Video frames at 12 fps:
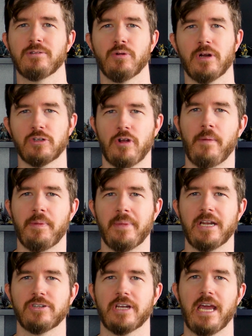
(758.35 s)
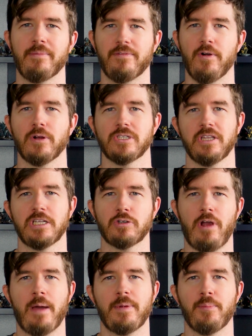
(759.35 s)
So we're gonna drop the miniature game and focus on these
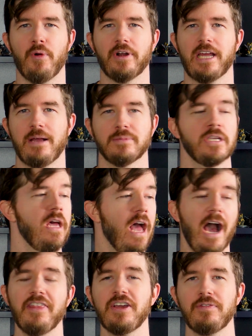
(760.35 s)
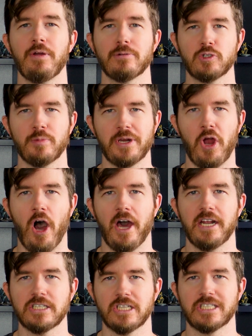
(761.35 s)
crappy board games. I think if they would just been
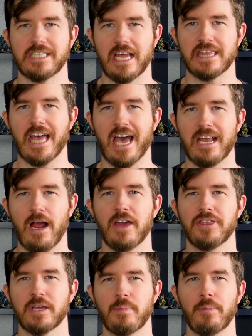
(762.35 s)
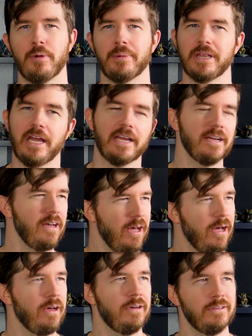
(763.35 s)
honest and said that, I think people would have been like,
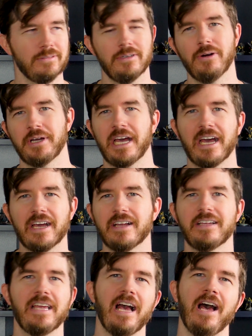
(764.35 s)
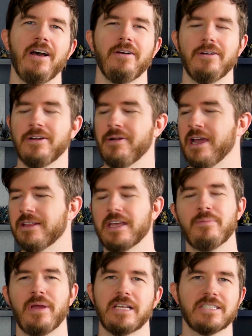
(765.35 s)
oh, okay, yeah, all right,
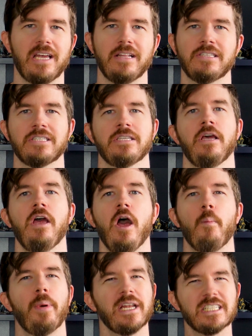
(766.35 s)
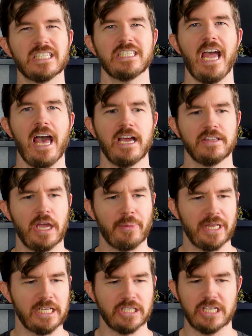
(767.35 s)
that makes sense. But instead, they
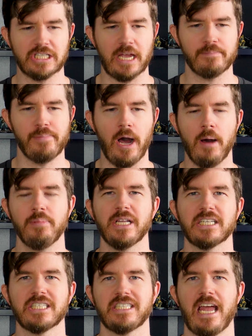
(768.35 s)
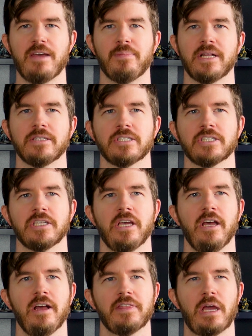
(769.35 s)
released these like public statements
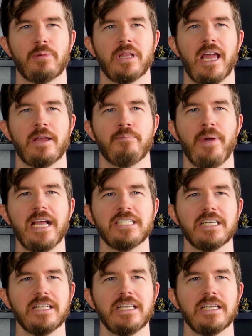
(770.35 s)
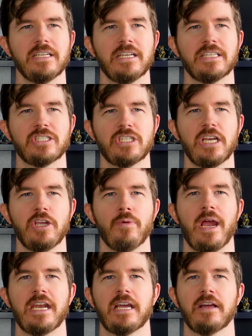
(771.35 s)
that were like basically
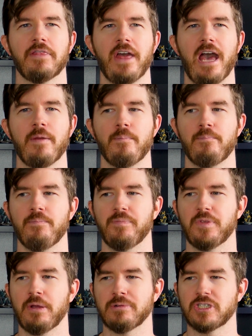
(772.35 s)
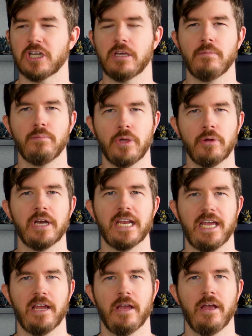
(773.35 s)
insinuating that it was the
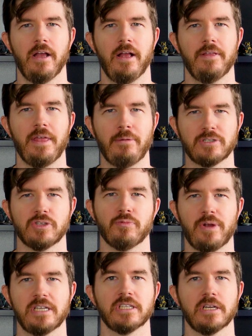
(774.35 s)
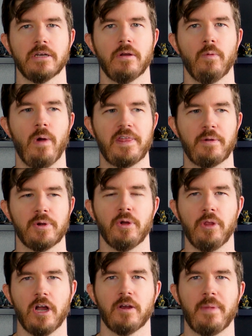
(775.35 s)
community that was the reason why they were
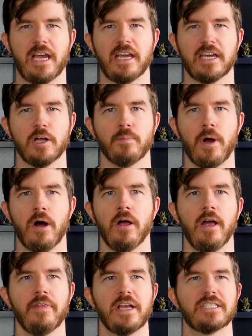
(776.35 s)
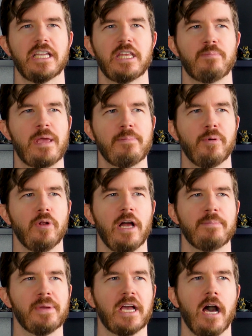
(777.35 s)
no longer making Guild Ball. They said that people
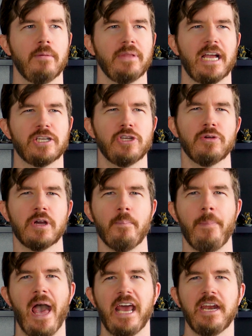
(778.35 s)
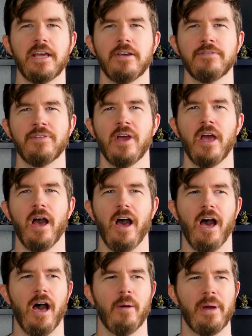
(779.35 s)
had become like too competitive,
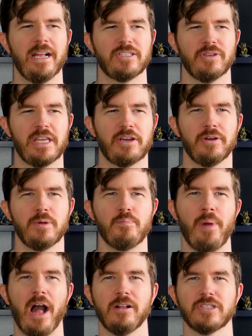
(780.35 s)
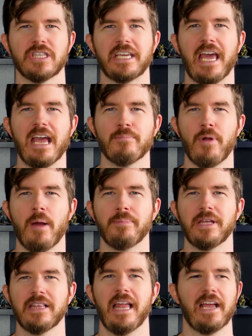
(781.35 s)
and so they couldn't balance the game
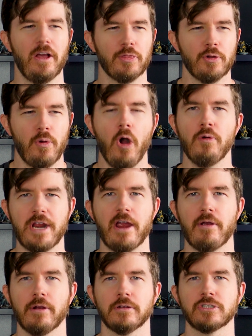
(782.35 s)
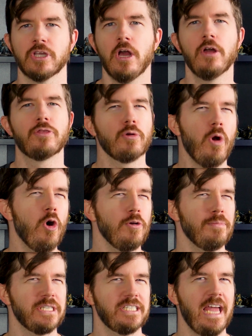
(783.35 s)
properly. Like their own errors, their
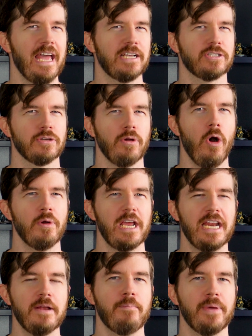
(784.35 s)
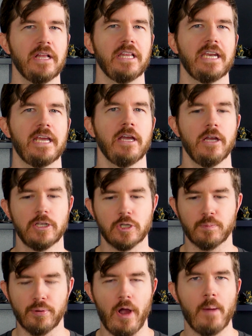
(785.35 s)
own mistakes, own inability
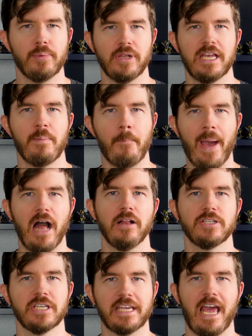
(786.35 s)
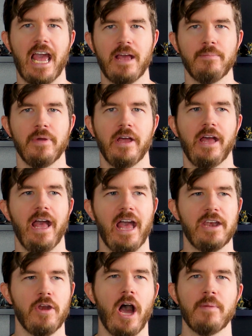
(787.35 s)
to properly balance a game
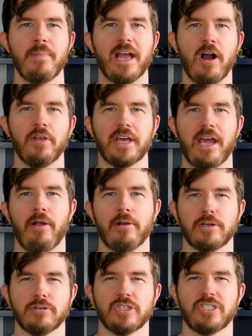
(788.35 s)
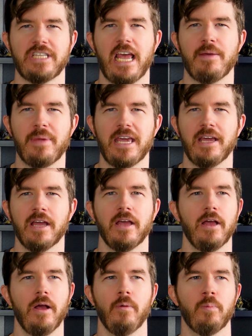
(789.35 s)
and not make all the characters samey,
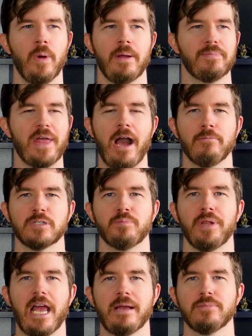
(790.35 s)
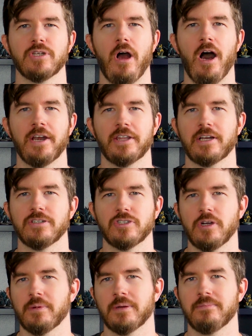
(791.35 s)
that was blamed on the
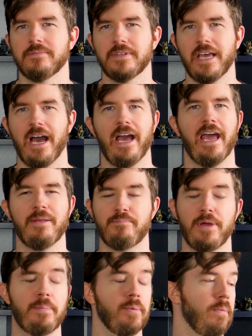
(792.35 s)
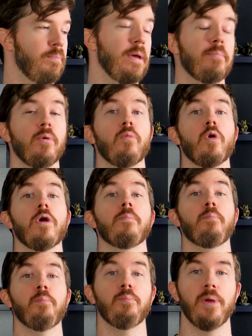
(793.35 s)
consumer. Yeah, and people were
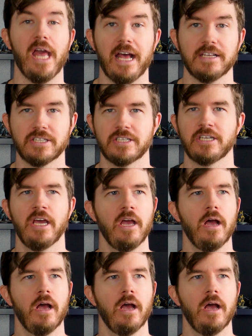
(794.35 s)
pissed.